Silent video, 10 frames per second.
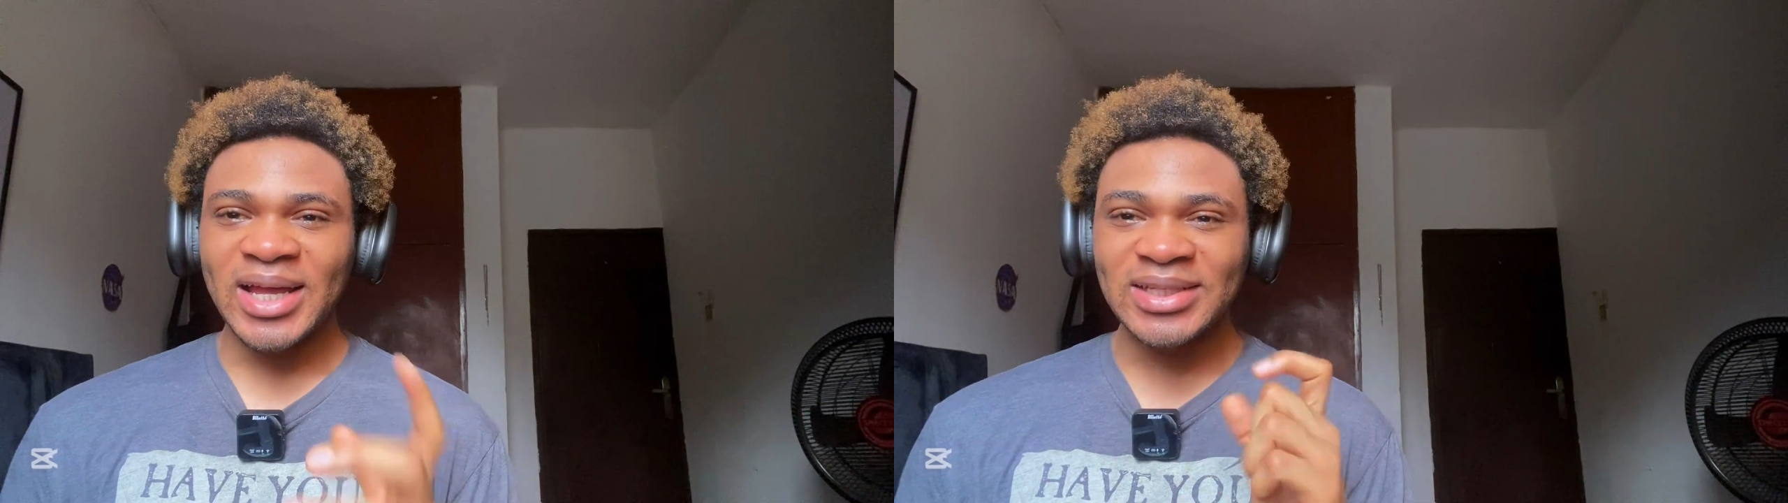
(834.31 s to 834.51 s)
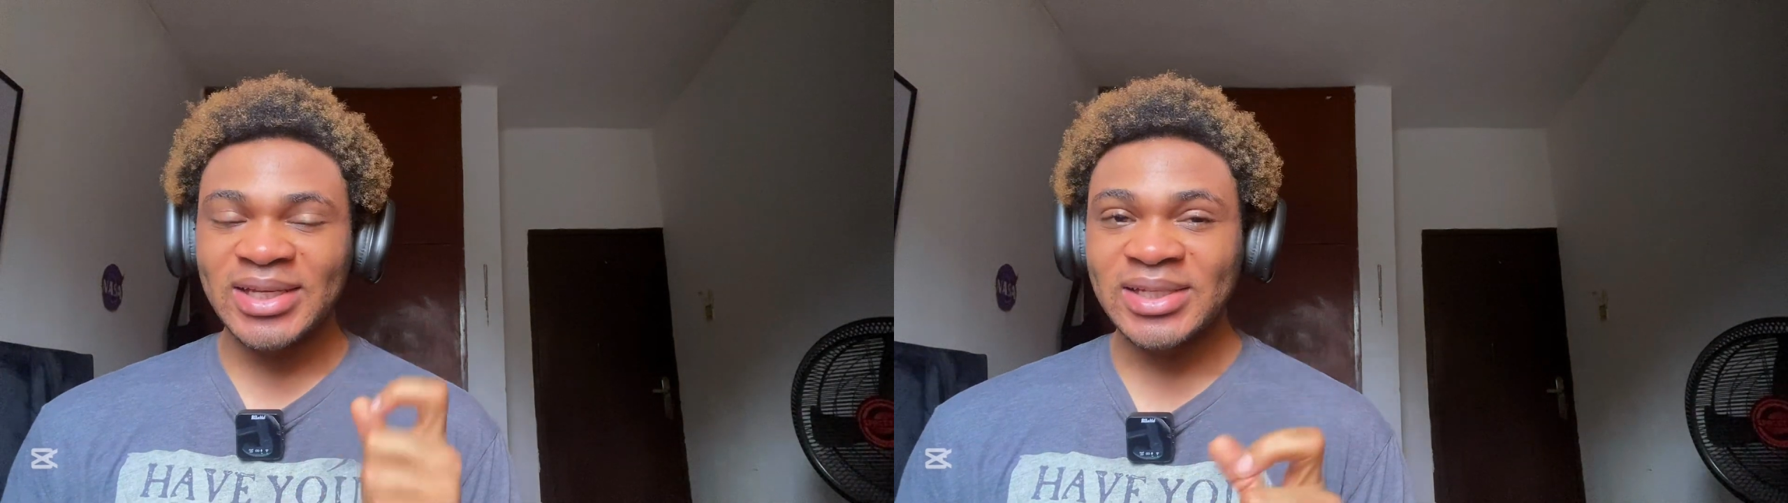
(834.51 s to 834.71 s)

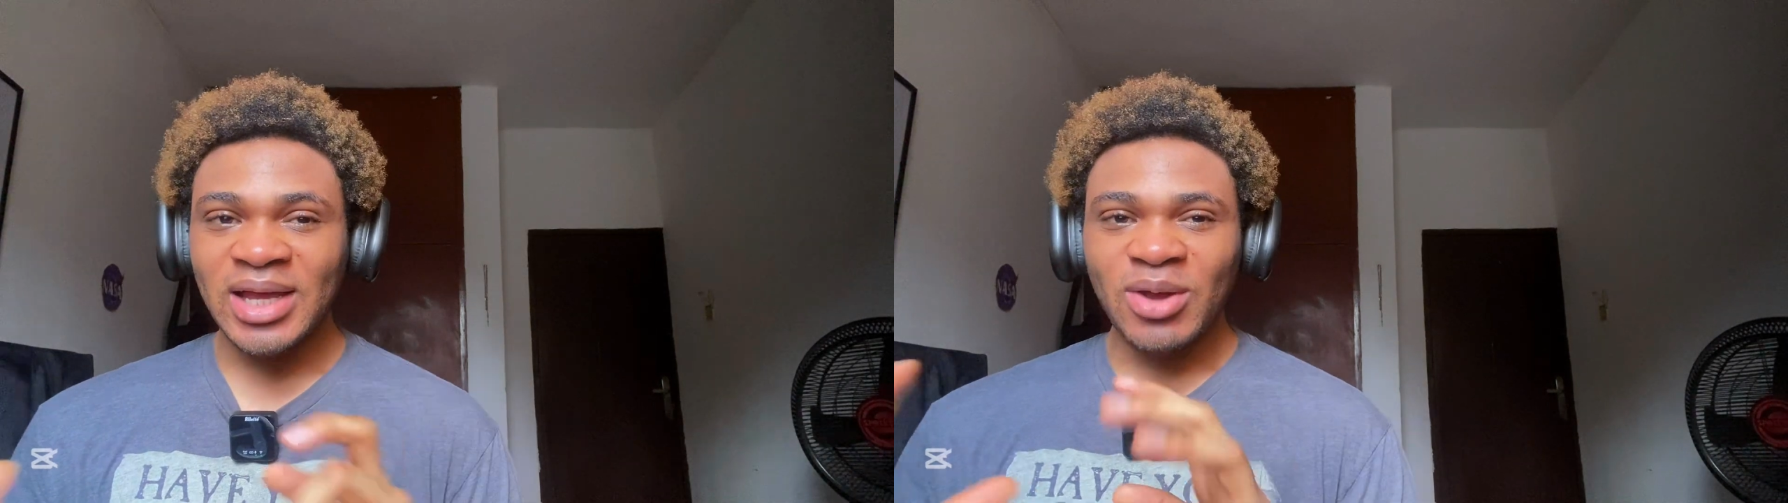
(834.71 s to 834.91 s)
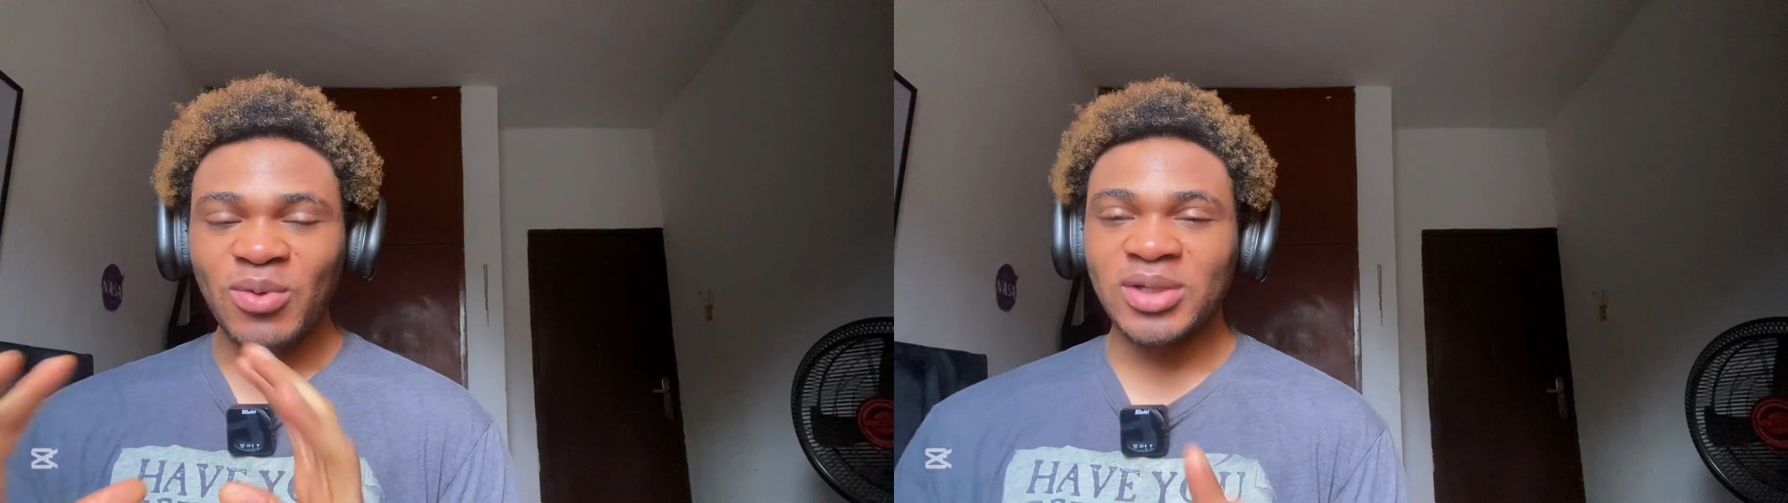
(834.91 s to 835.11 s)
And guys,
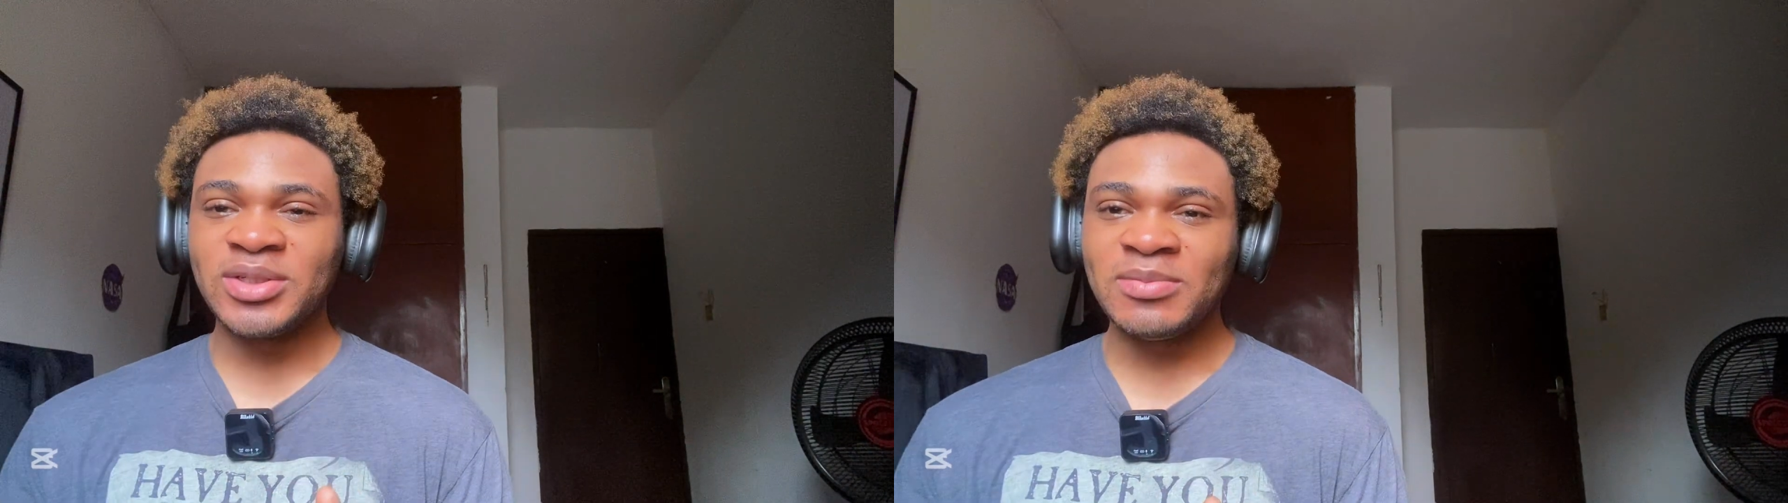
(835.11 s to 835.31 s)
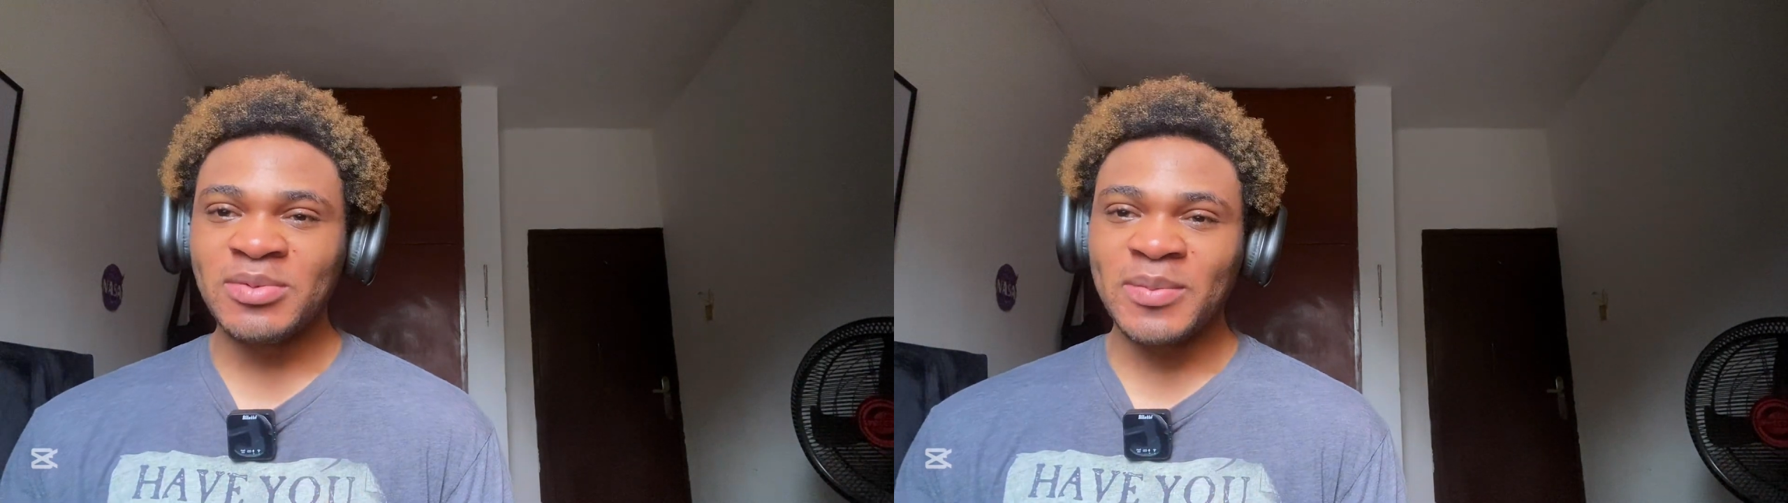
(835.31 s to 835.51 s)
what
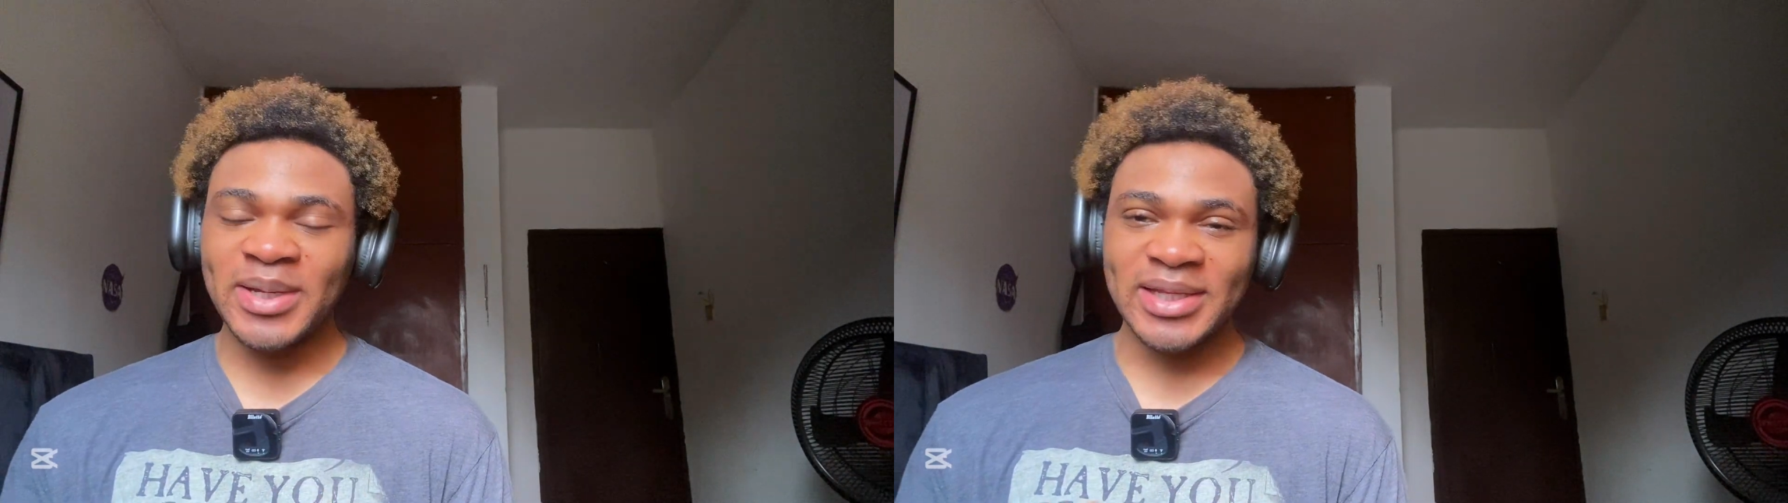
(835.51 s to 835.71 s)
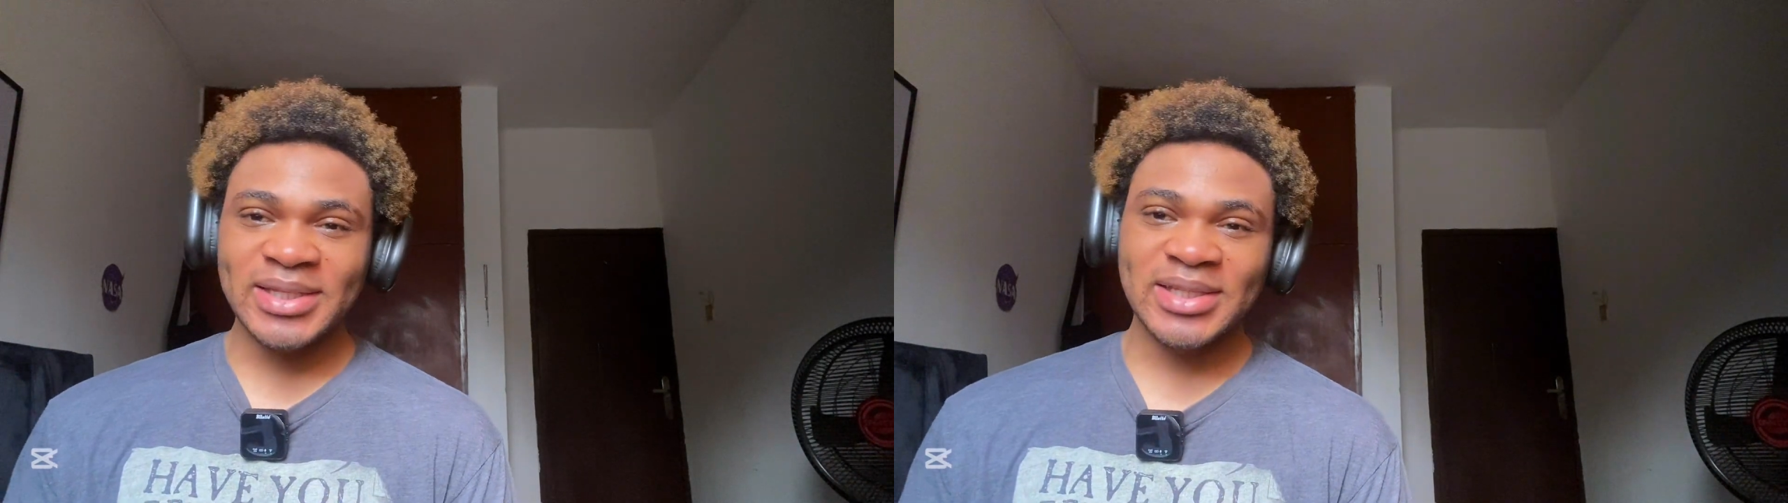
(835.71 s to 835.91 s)
actually blew my
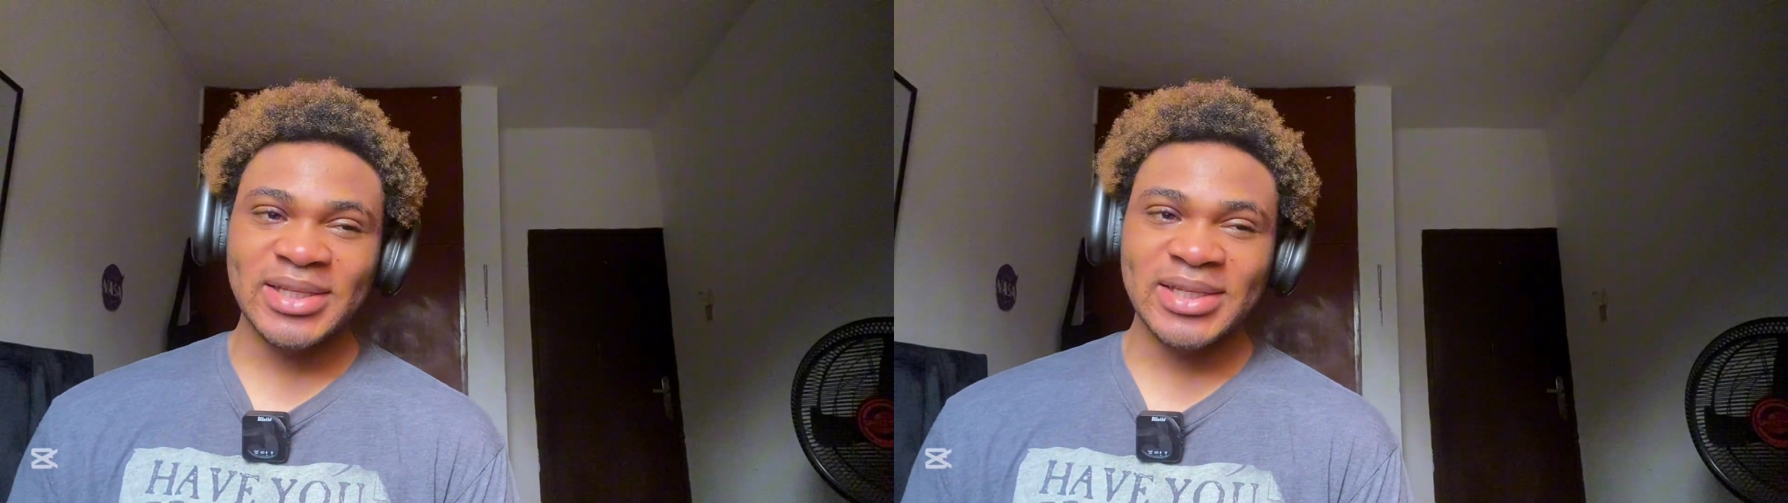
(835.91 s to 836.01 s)
mind is